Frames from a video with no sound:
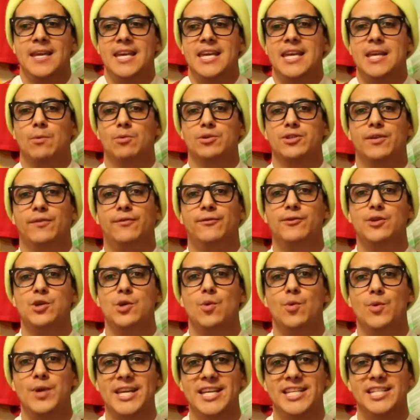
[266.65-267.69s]
it was a few
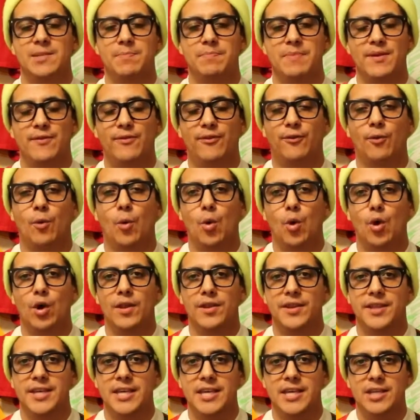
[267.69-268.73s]
weeks
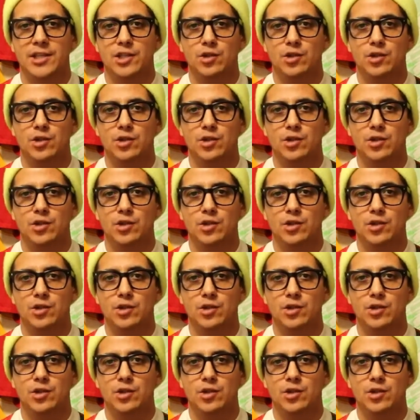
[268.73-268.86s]
before the